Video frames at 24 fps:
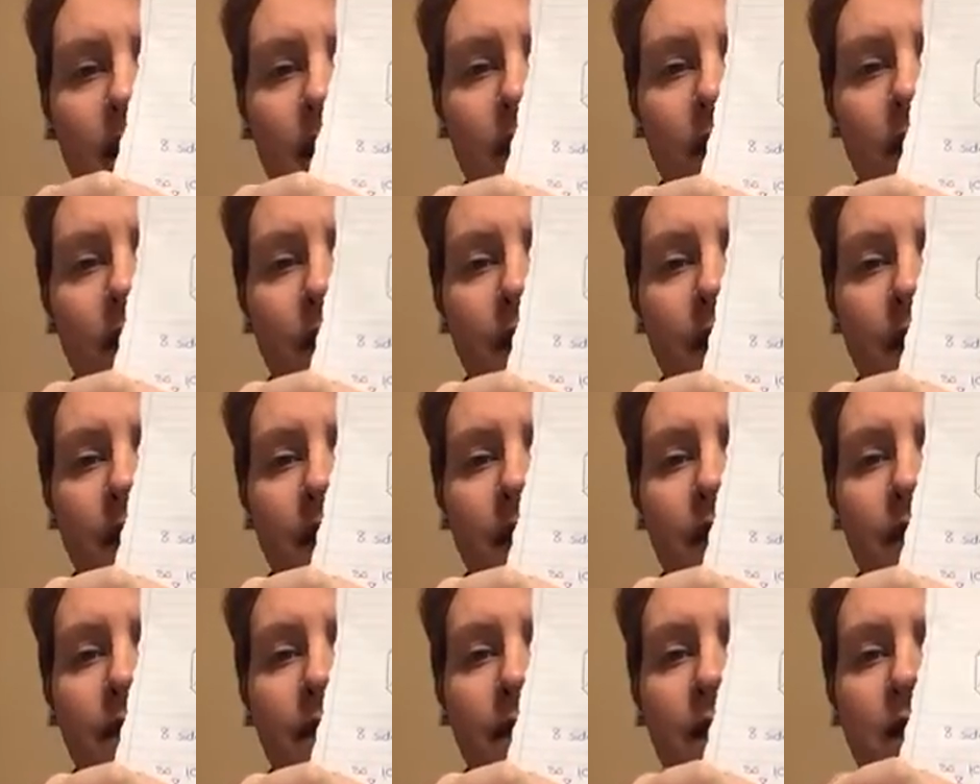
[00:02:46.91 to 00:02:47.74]
So I did
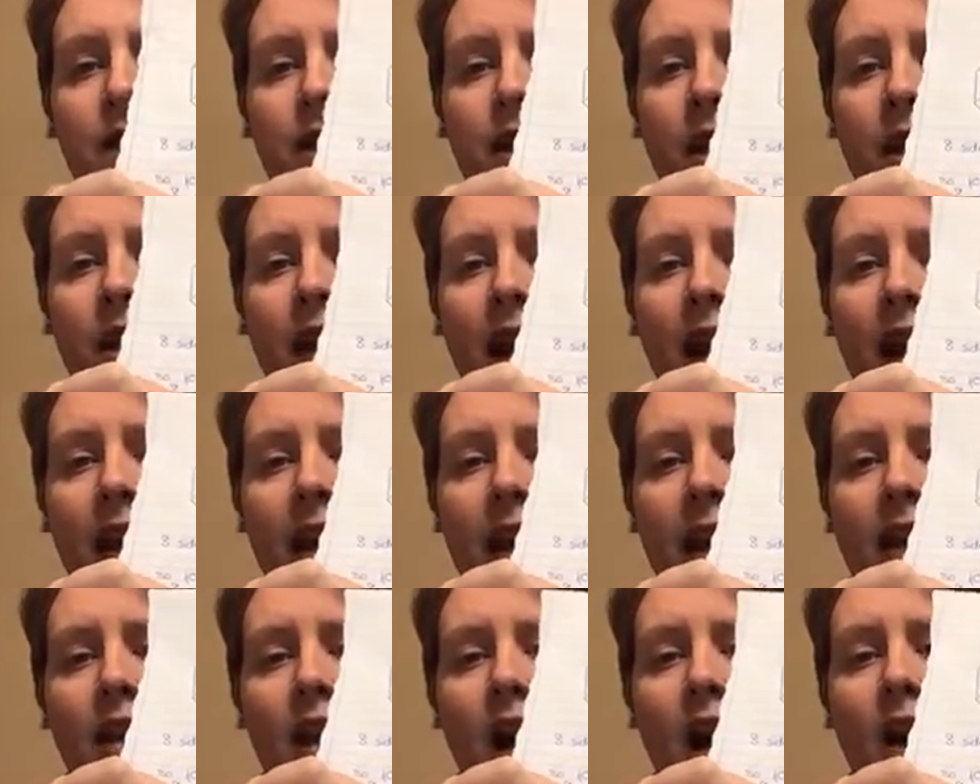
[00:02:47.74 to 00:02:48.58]
division and
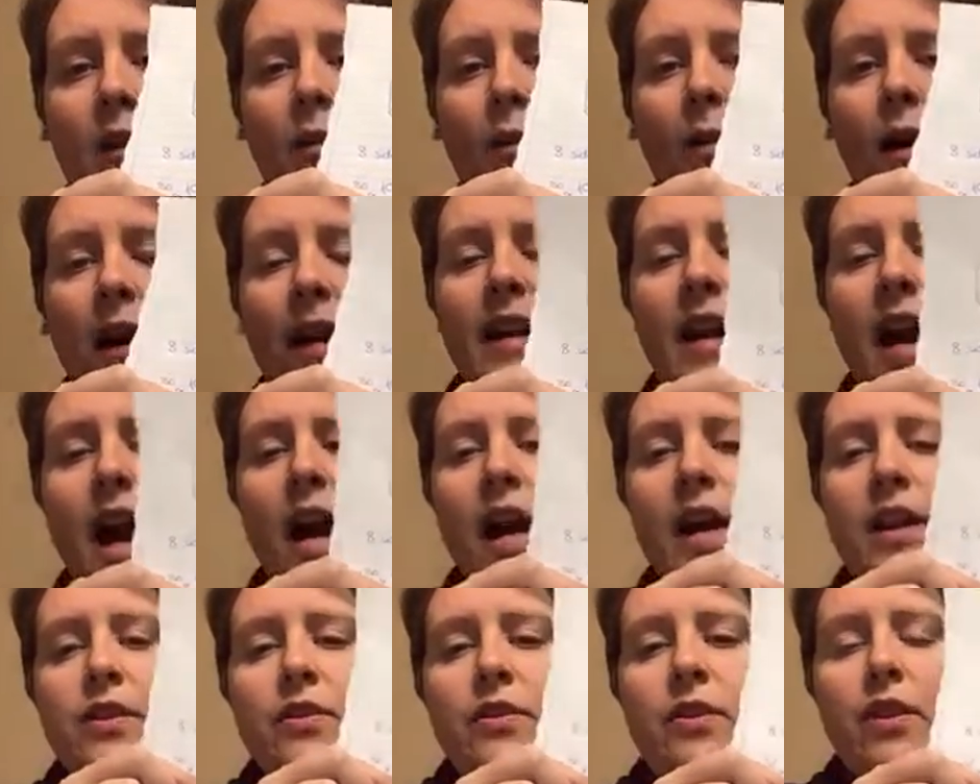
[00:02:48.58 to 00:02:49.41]
I got
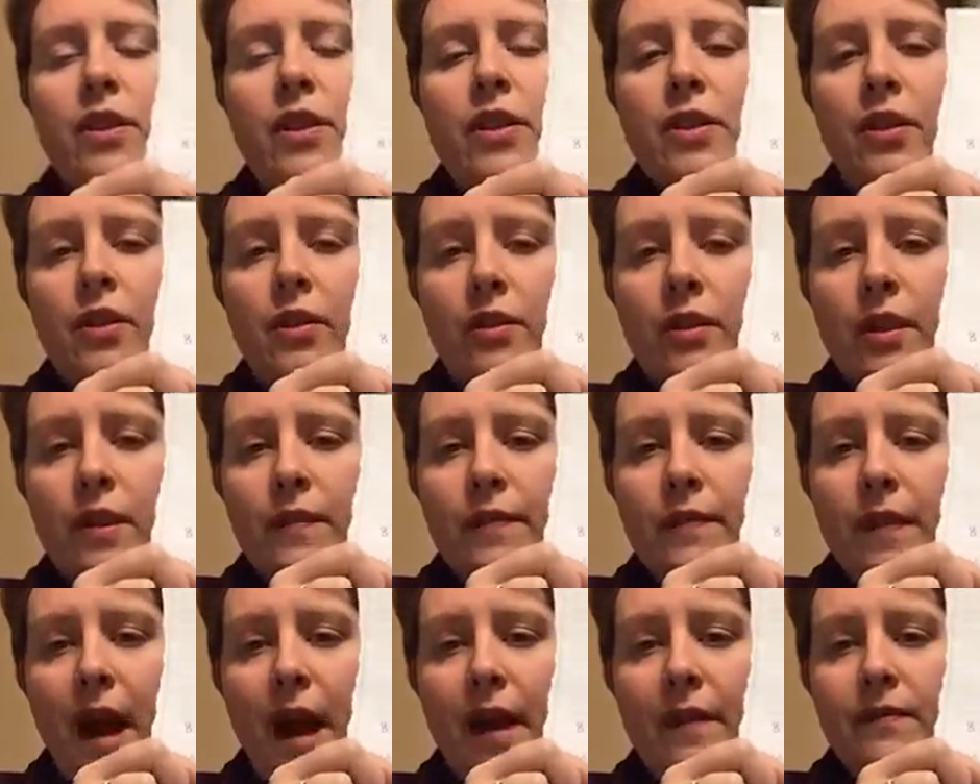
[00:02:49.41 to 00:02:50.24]

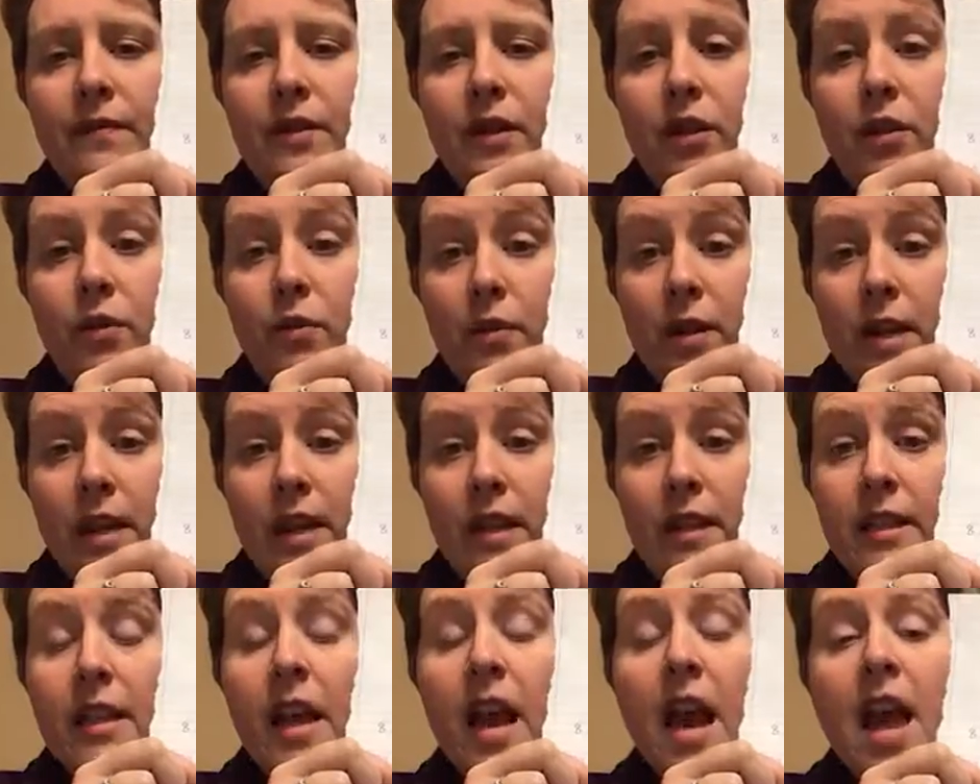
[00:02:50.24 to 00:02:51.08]
135
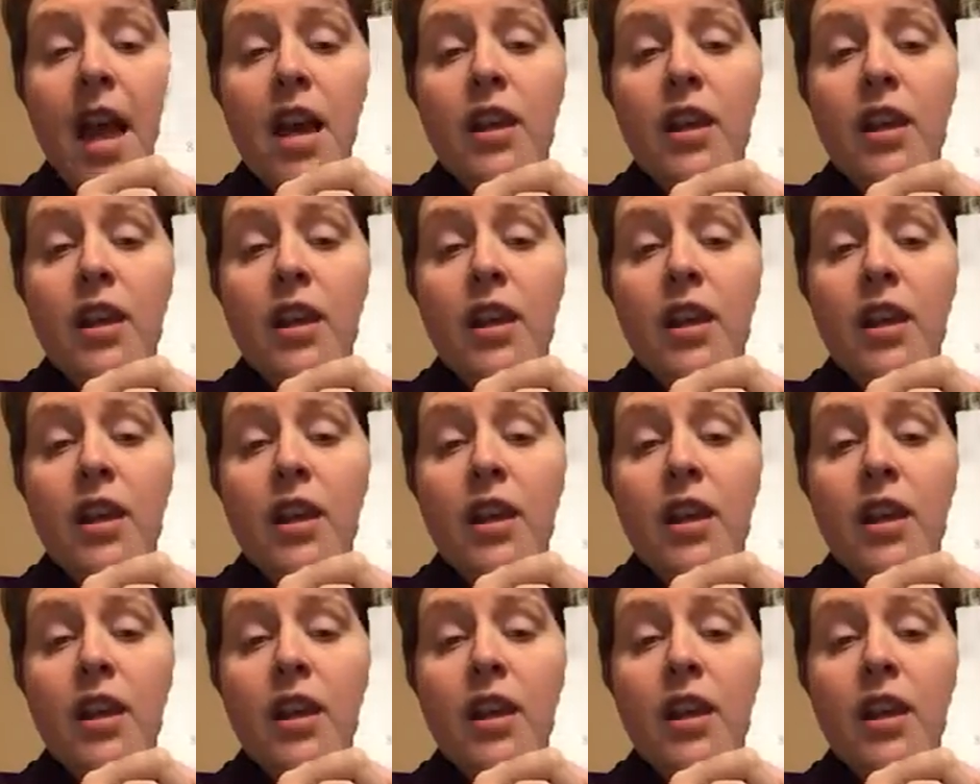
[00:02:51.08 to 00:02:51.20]
degrees.